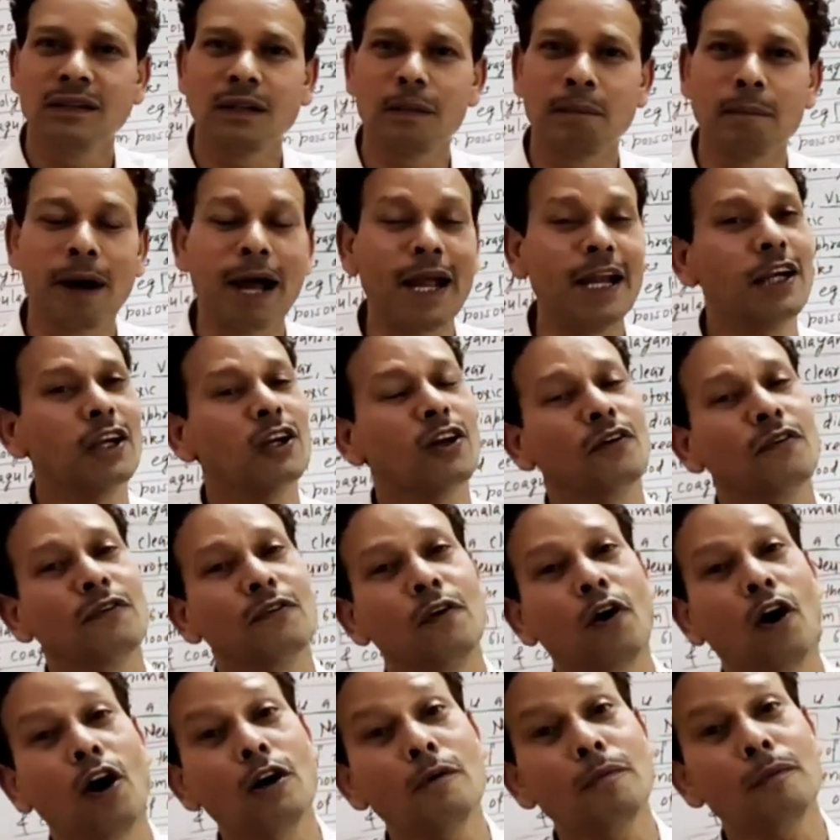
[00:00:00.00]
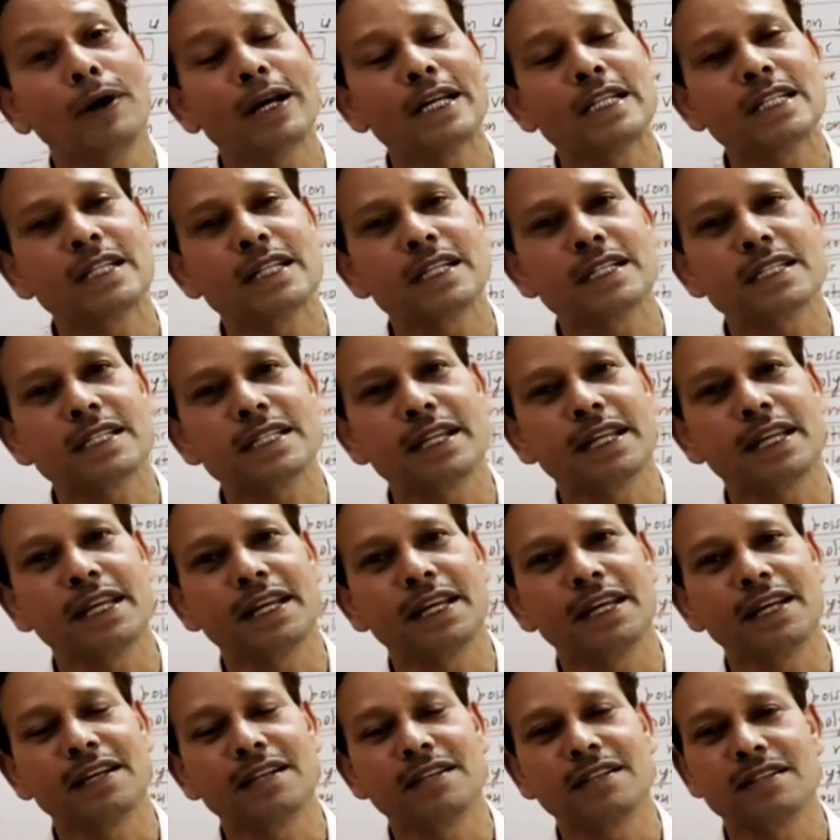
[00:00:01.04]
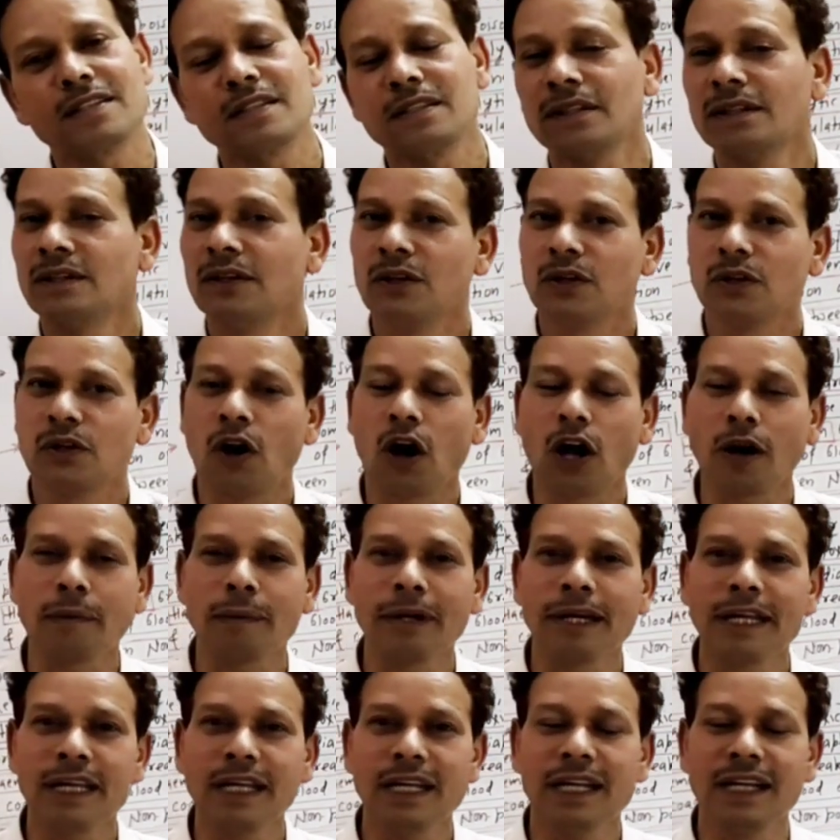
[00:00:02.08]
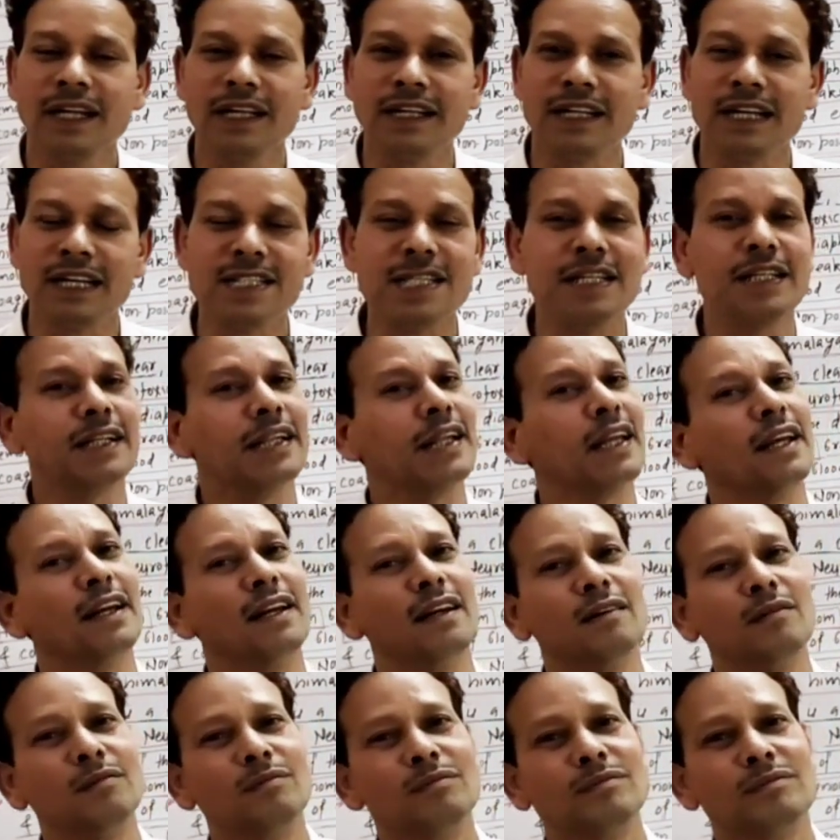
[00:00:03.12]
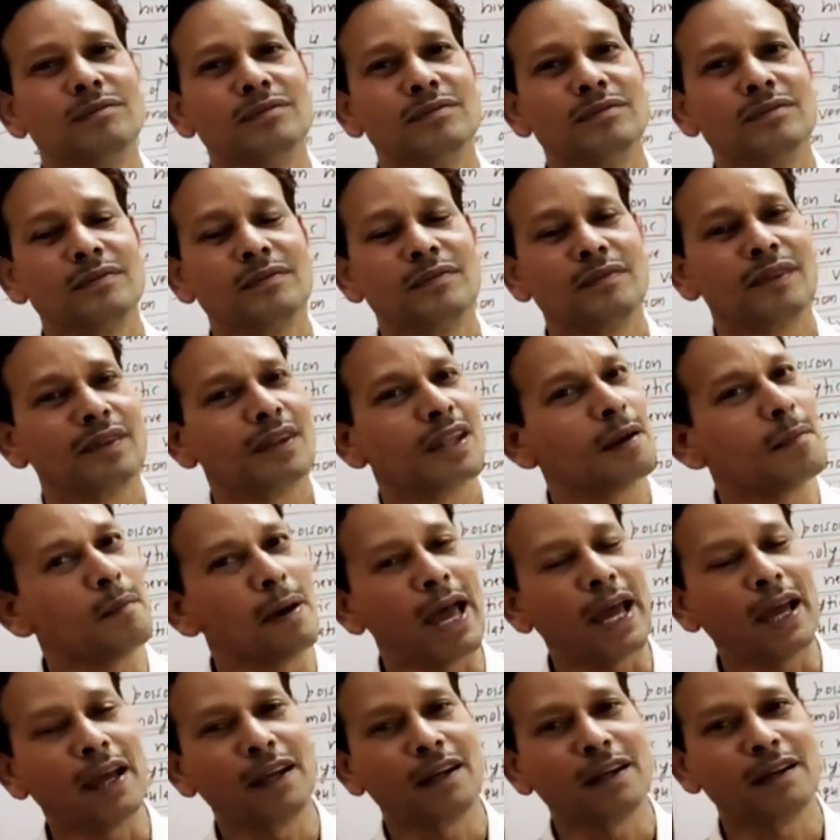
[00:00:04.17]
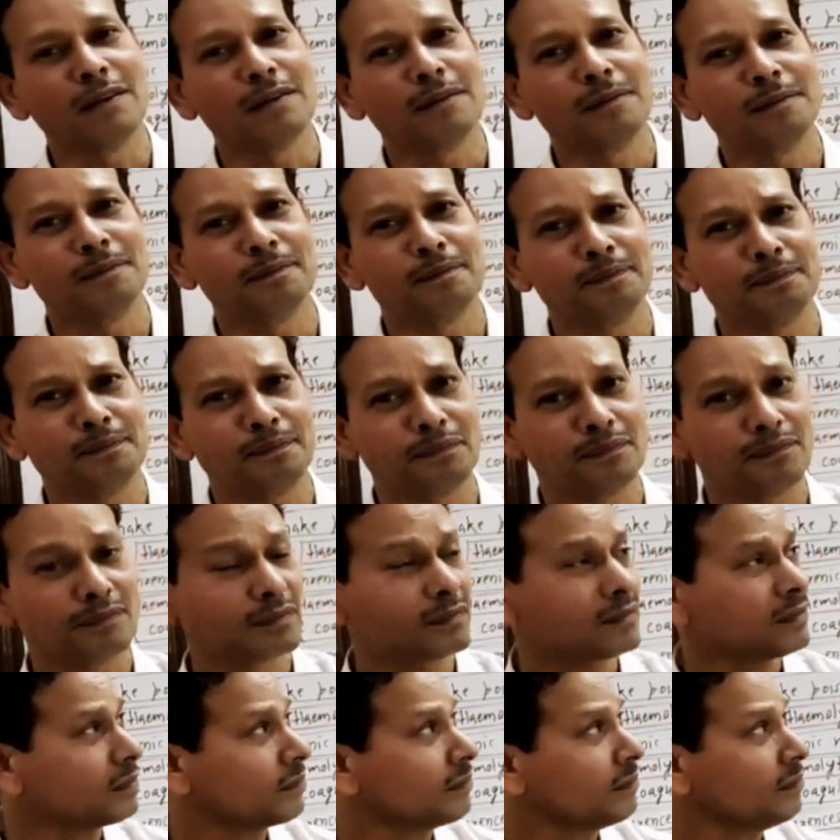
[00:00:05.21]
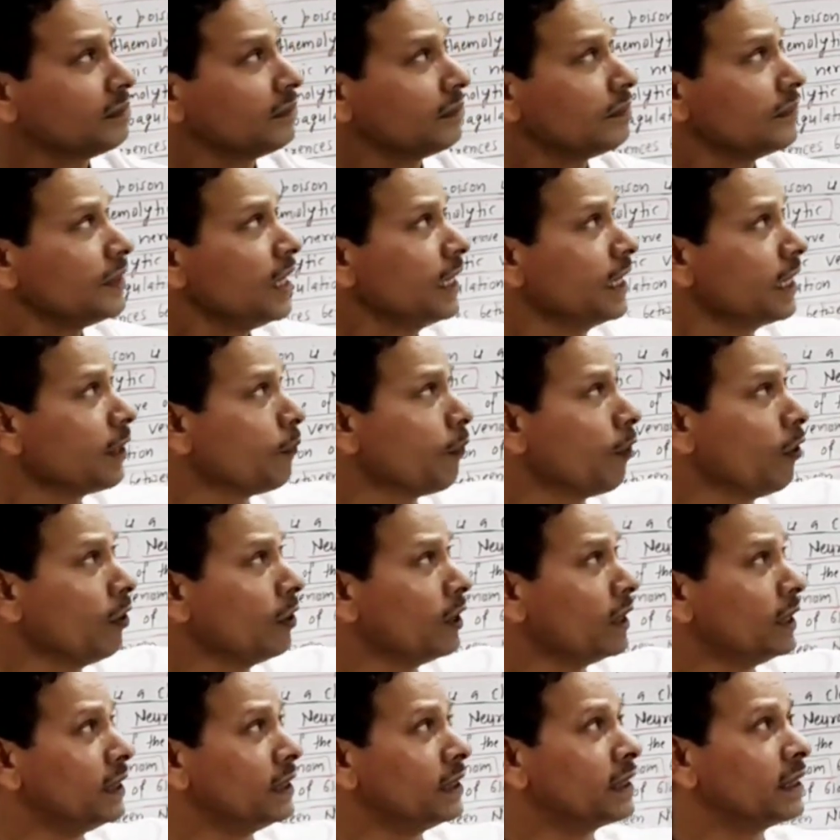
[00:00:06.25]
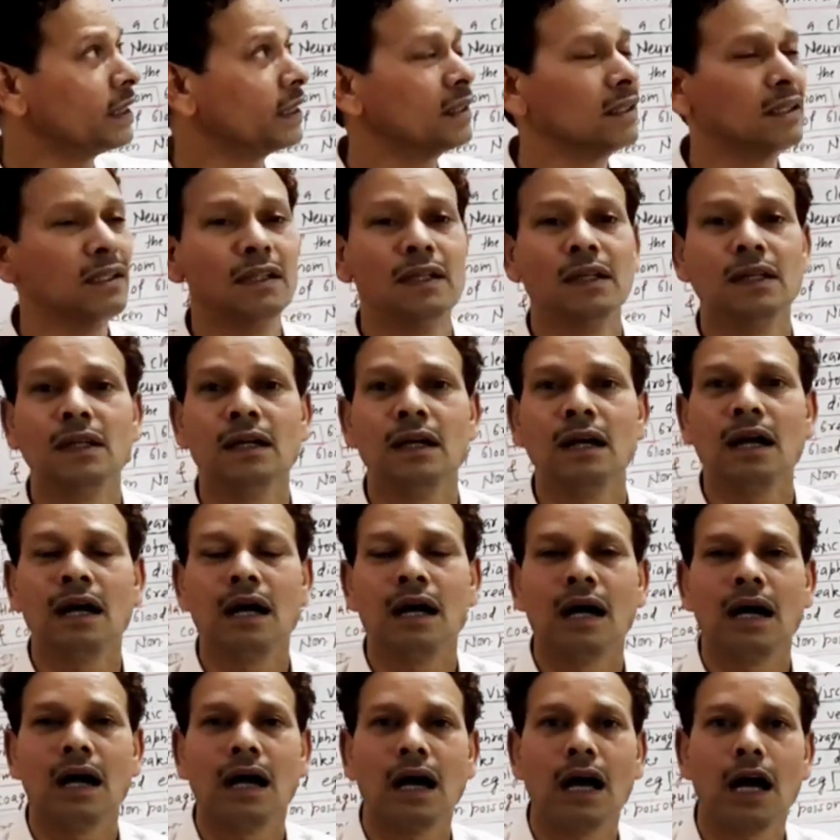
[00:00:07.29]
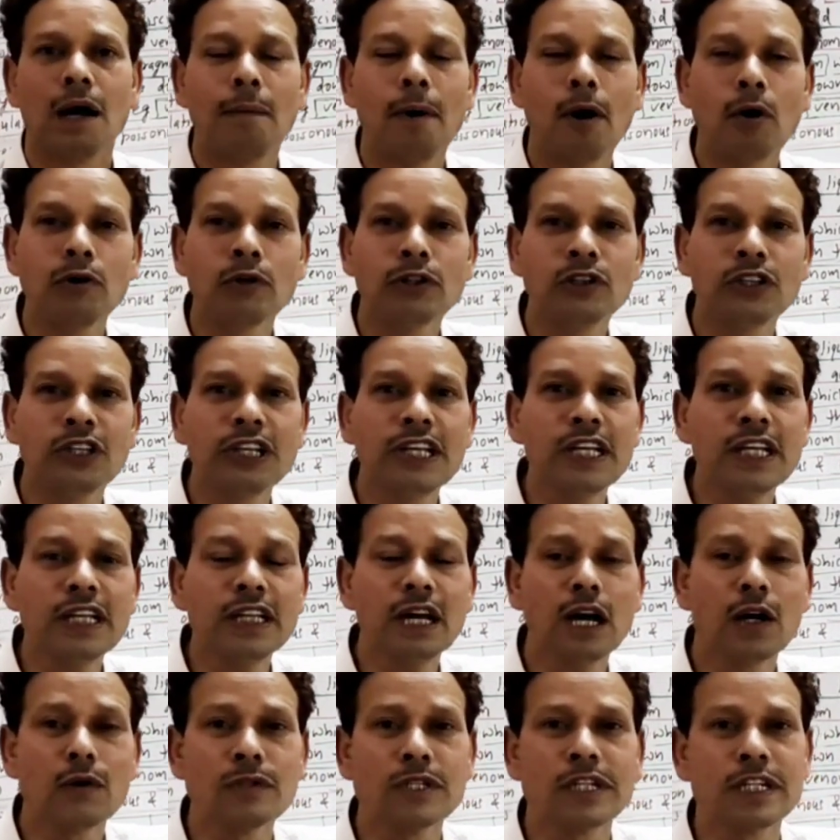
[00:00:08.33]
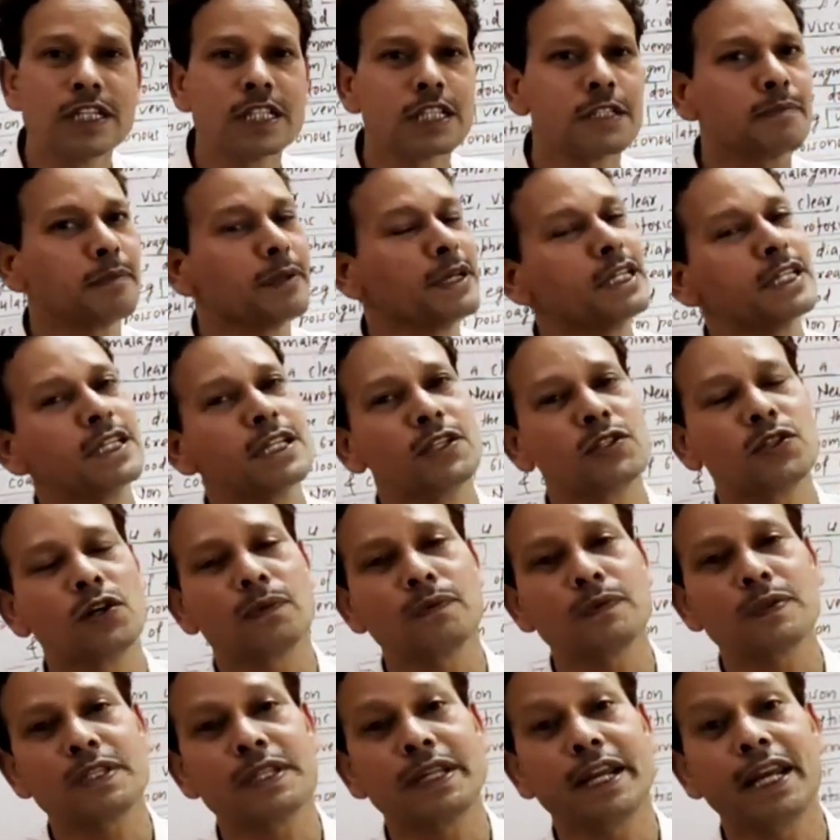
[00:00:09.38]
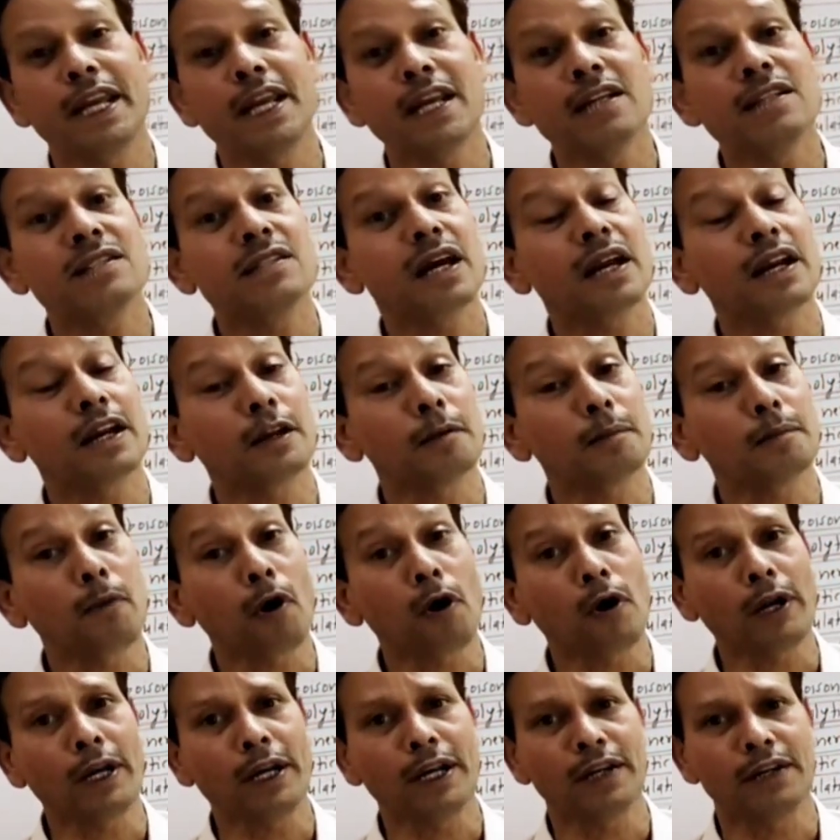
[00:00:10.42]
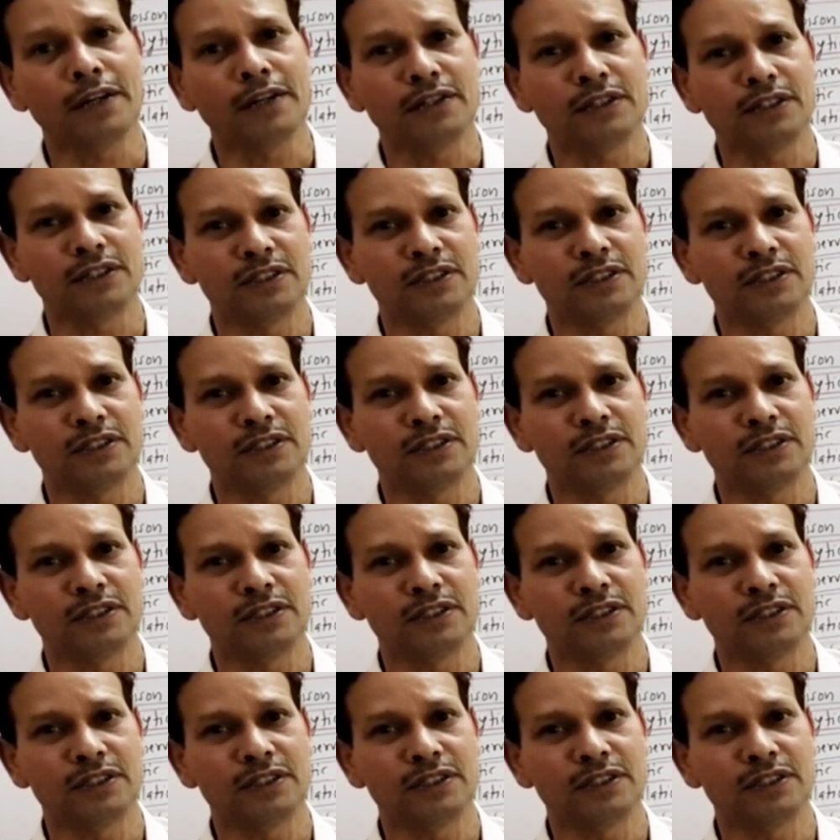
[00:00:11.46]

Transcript: the bite of non-poisonous snakes, normally it doesn't kill a man. In the world, about 3,000 species of snakes are reported.